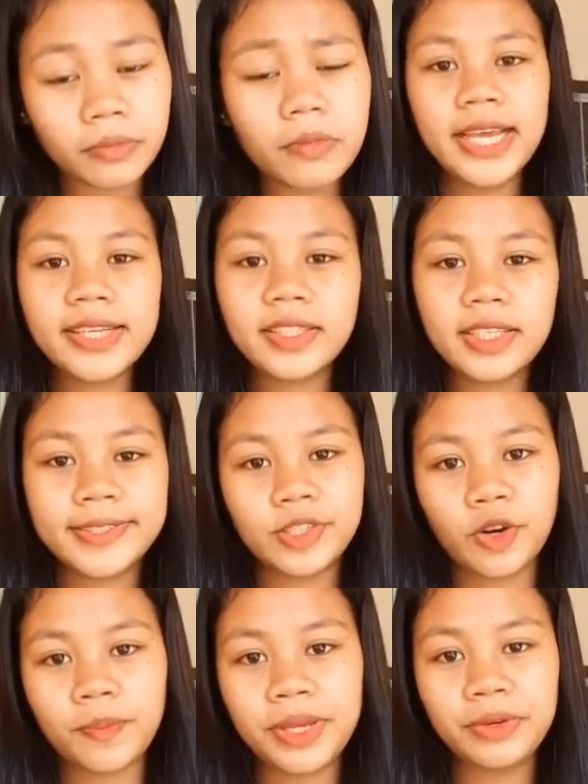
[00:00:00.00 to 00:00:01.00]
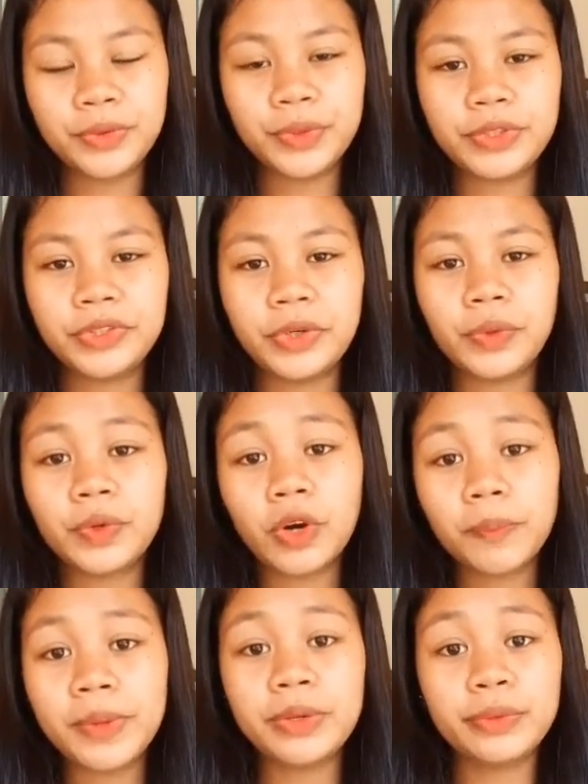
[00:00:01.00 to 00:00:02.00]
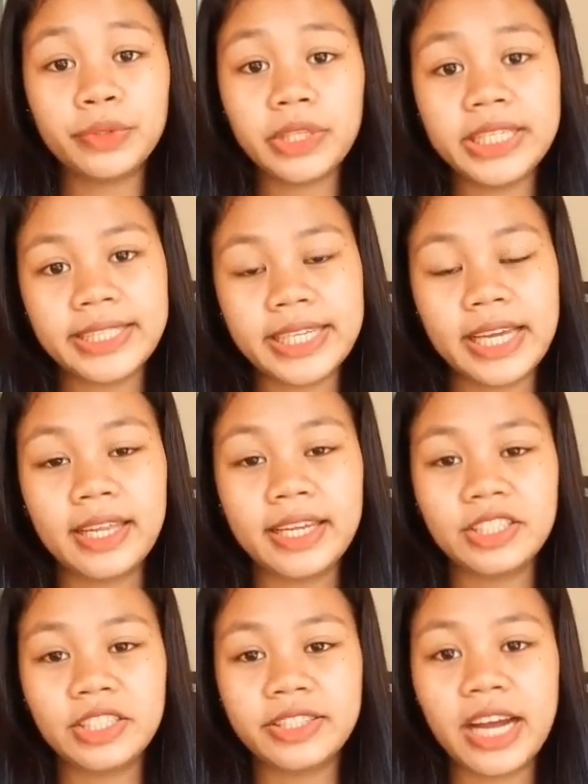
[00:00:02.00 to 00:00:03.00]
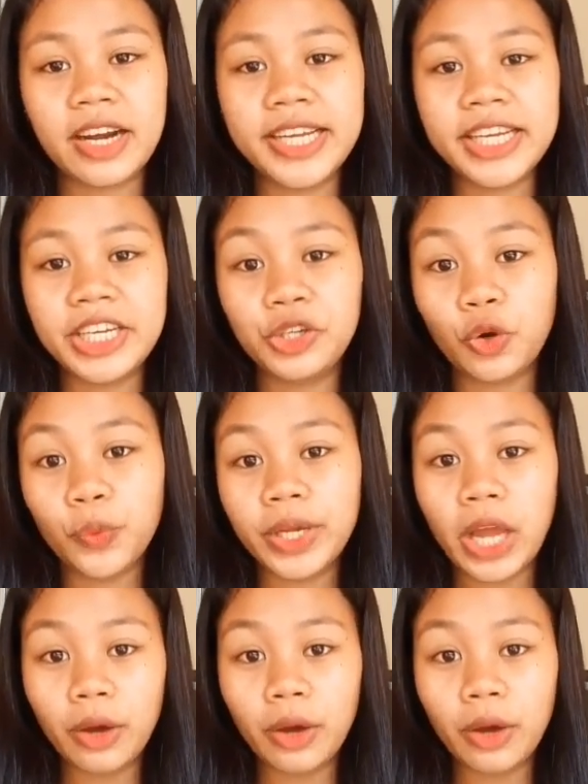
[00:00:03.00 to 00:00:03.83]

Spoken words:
Next is Robin Hood. So Robin Hood is a legendary heroic